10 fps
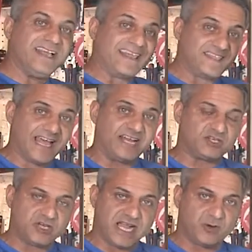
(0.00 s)
That
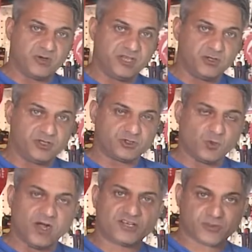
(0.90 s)
shower that you just
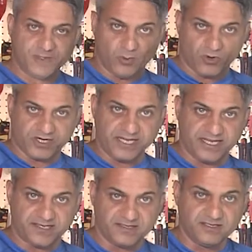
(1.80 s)
watched me working
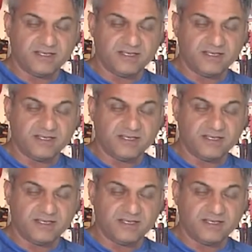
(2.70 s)
in,